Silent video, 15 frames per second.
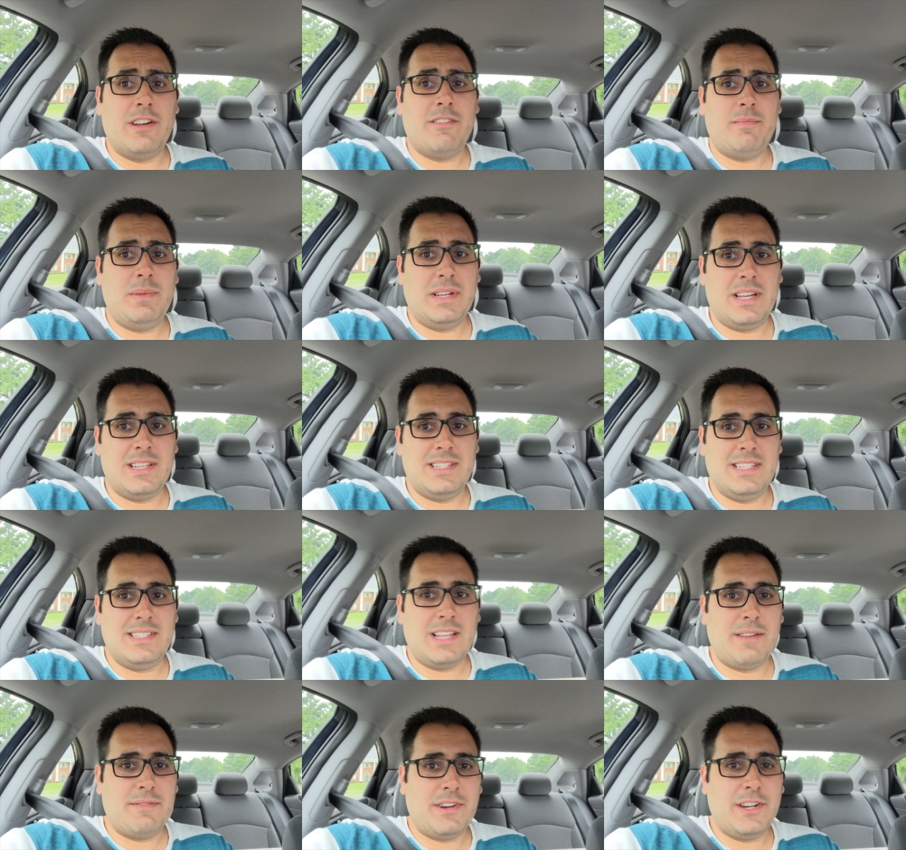have, because he's
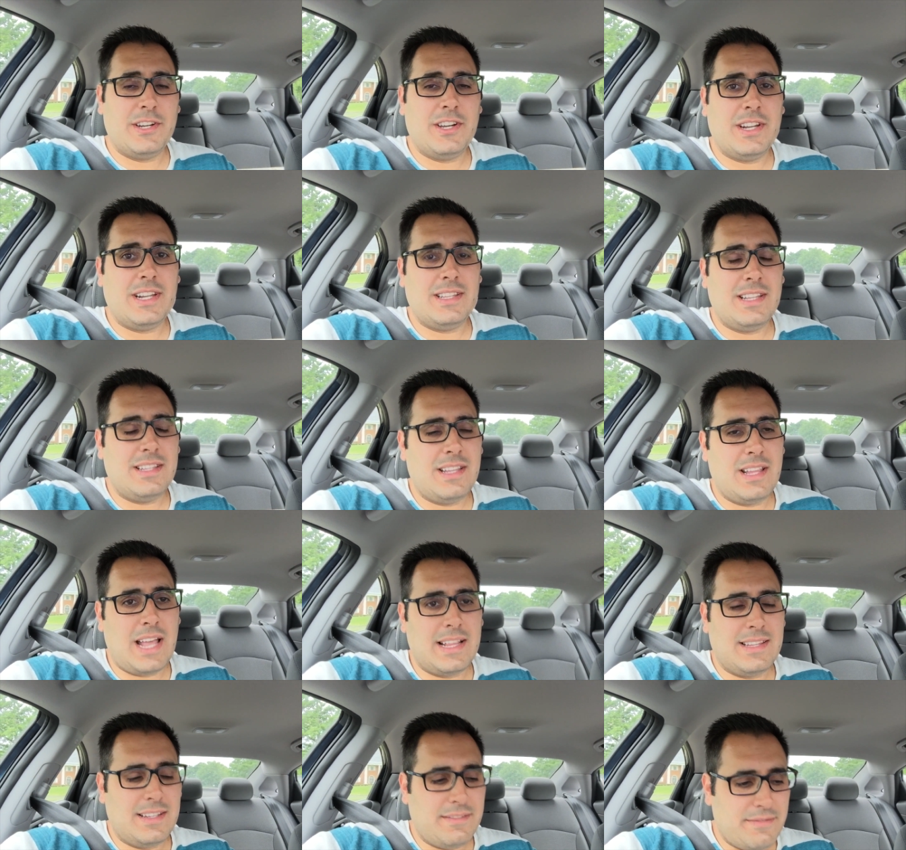not very good
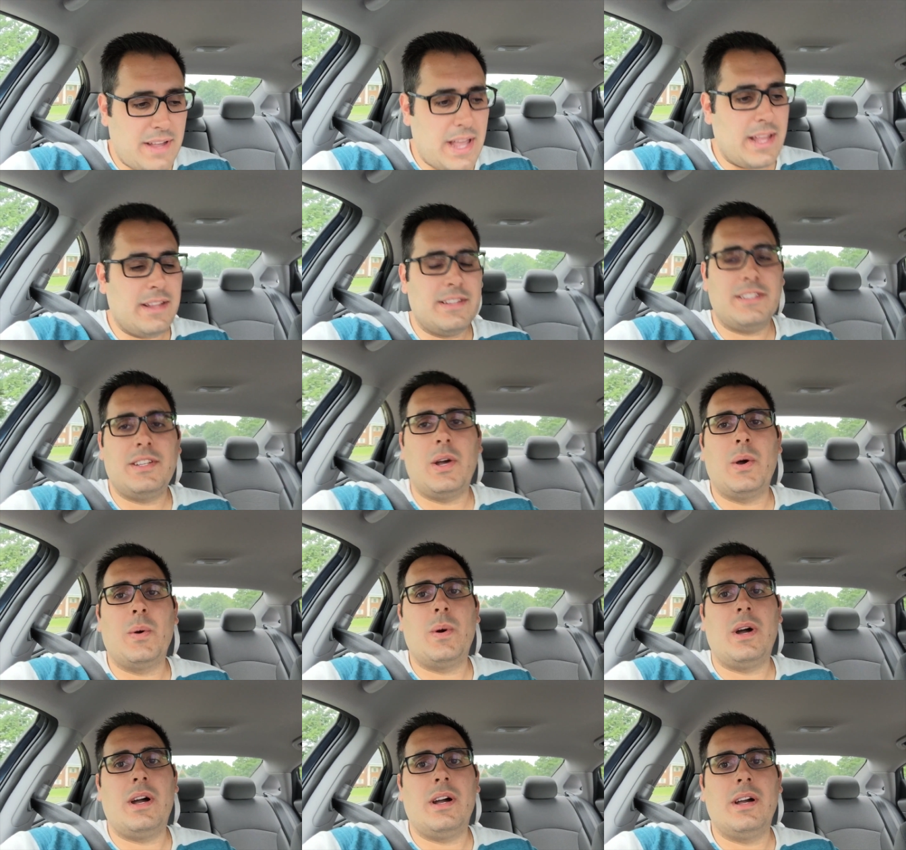at the vet.
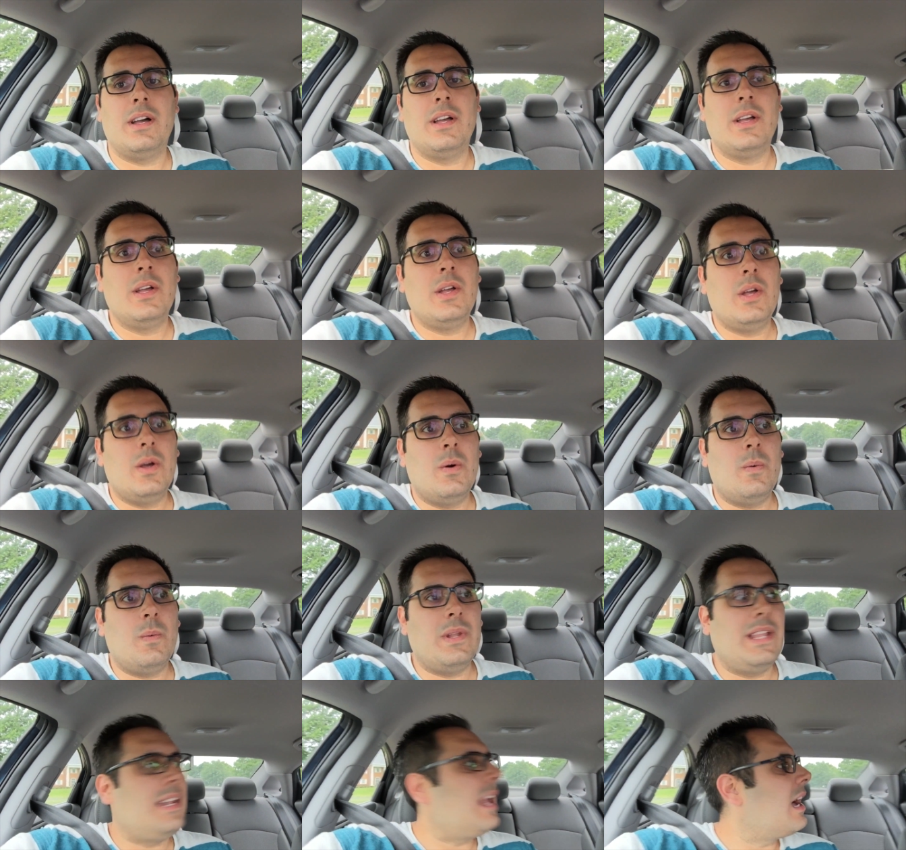So
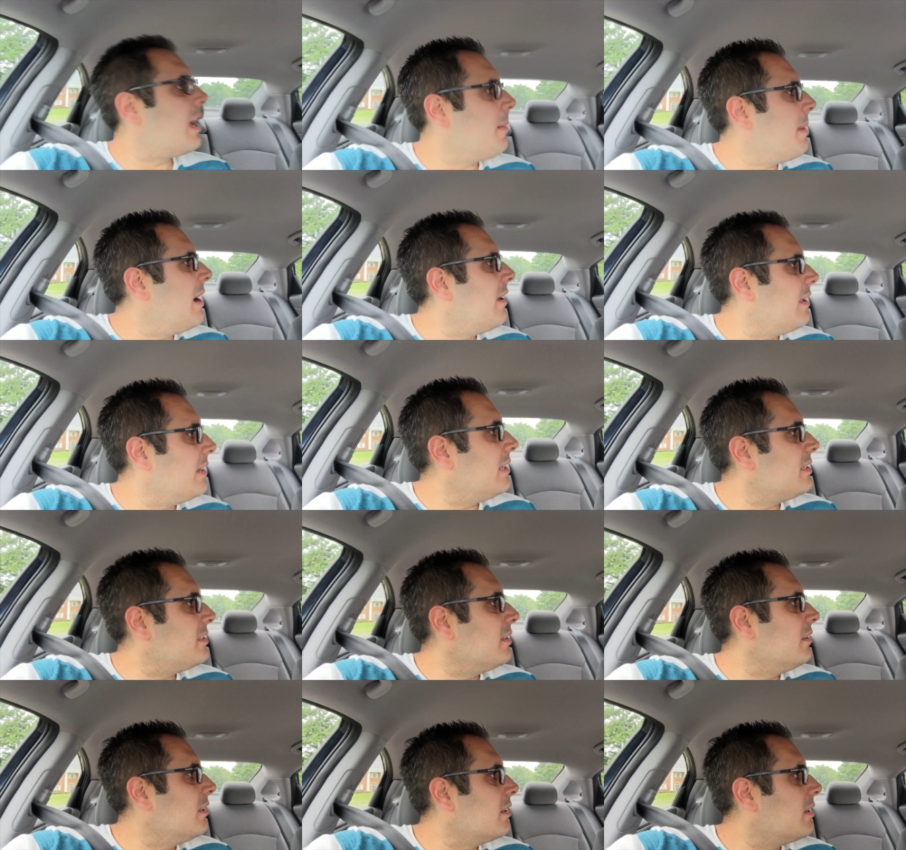when they knock him out, I guess
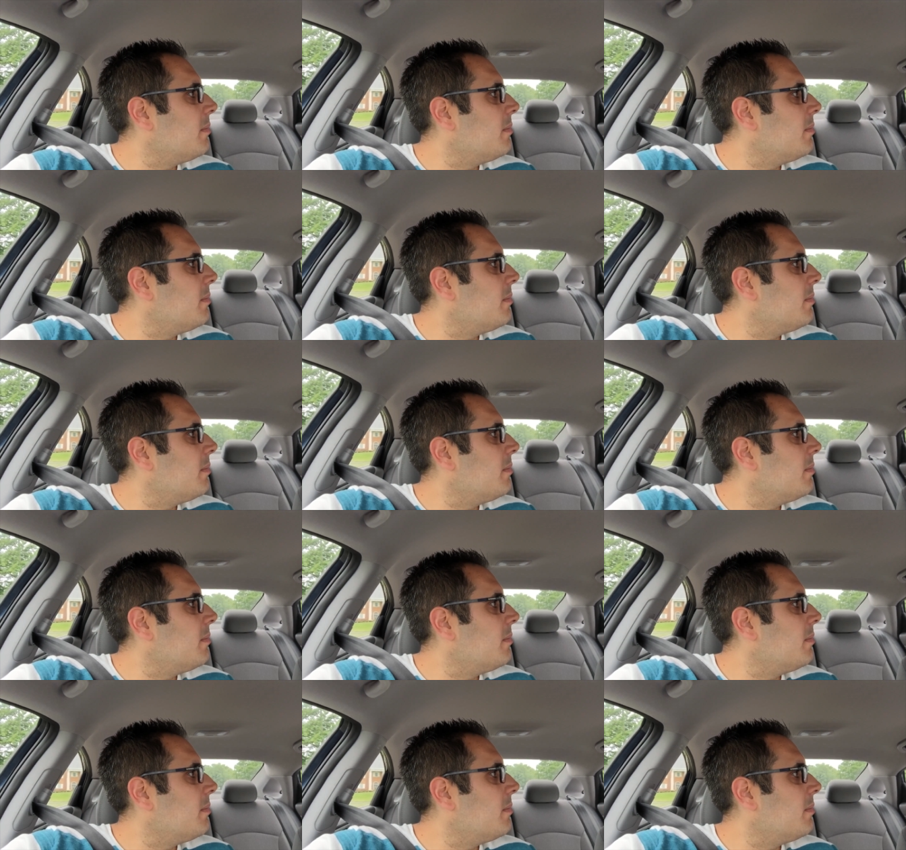they'll look